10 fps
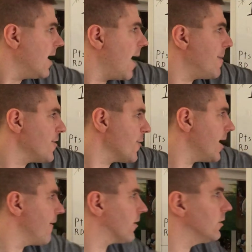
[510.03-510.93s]
and then you
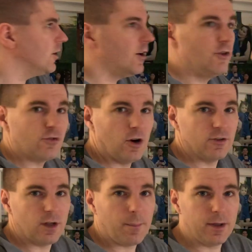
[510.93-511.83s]
have your
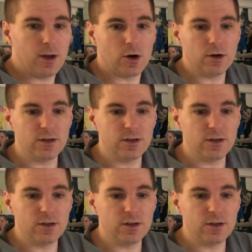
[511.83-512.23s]
all-stars up here,